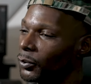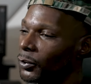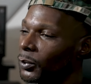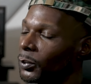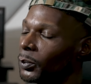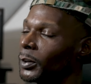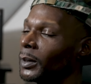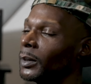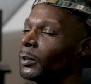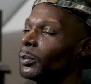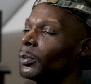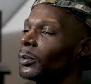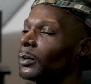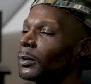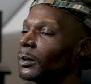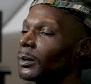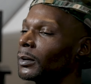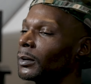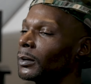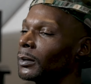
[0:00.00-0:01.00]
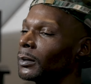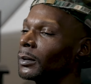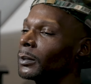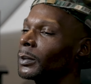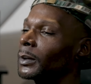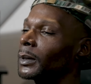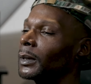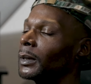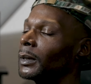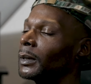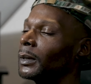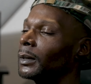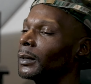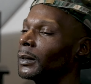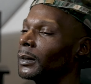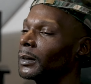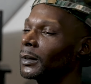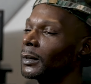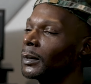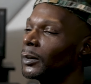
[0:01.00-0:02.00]
people, you know what I'm saying?
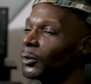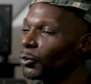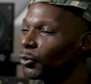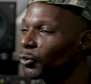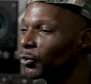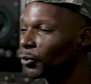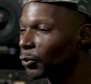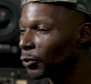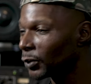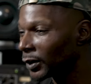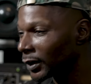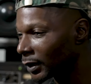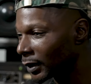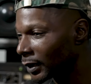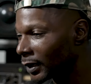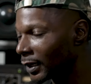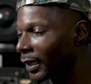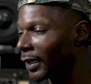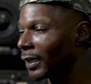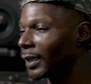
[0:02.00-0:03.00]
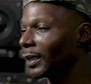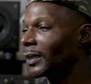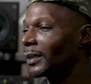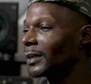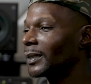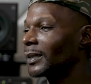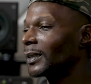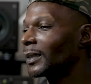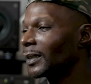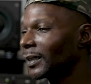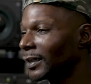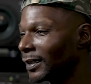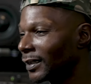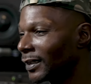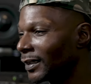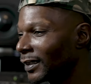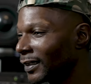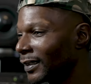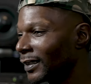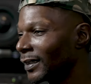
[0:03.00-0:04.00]
It's neutral kings.
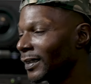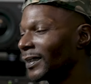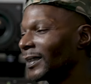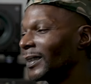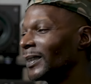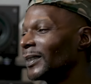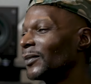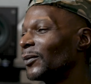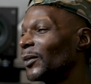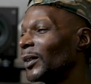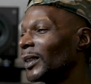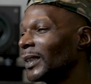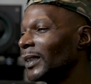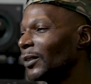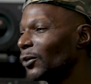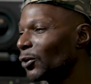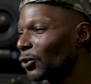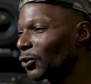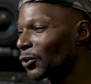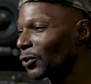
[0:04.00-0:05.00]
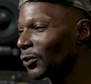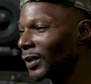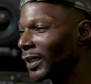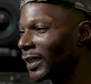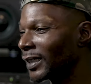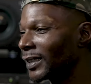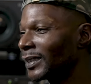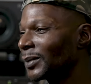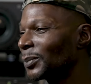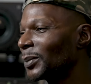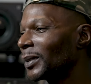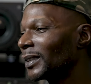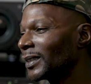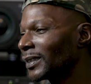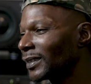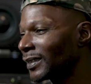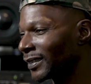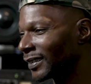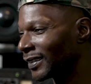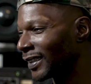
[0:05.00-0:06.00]
It's really neutral niggas,
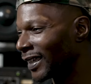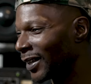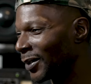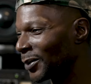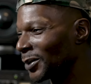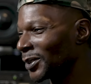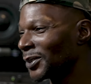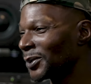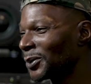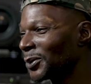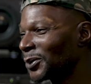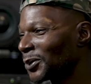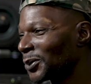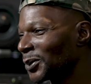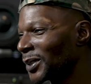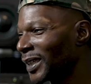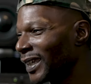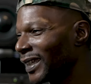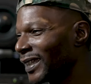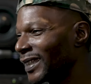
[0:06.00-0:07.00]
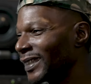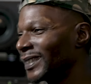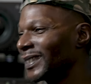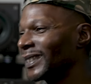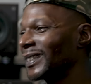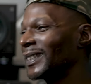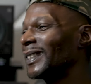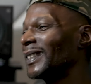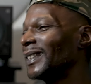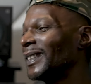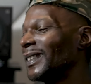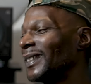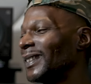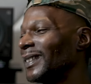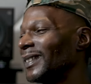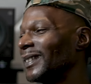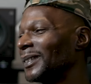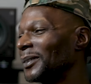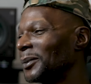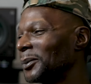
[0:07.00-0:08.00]
but now it's neutral kings,
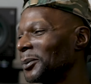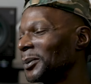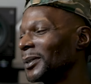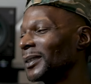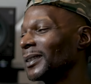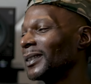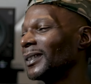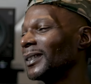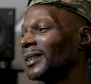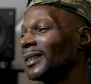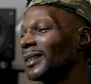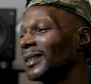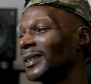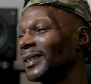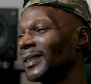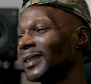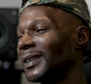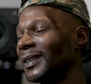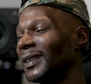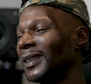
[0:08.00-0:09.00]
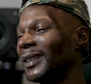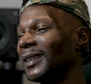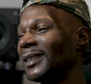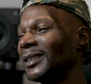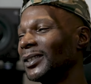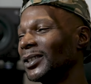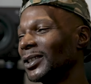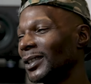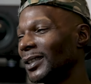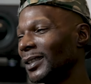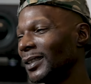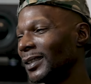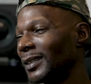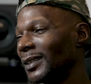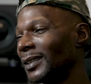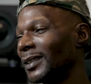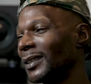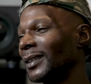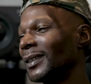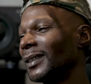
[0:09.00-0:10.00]
you know what I'm saying? Getting
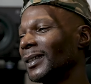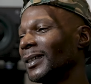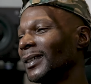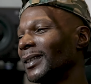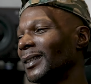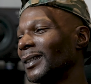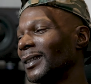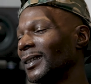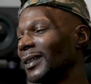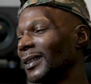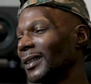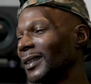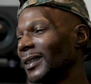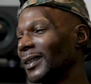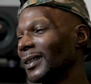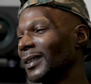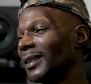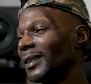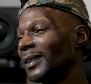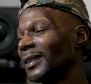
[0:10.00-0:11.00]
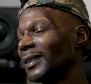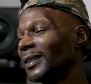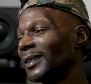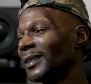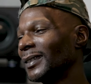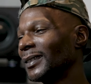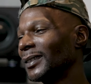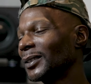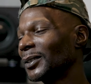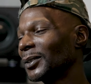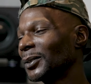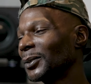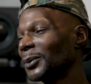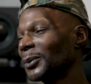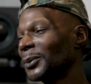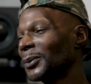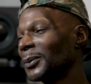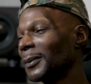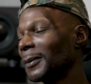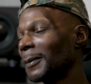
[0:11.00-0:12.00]
cheese.
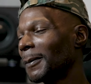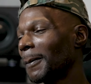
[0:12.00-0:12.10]
So,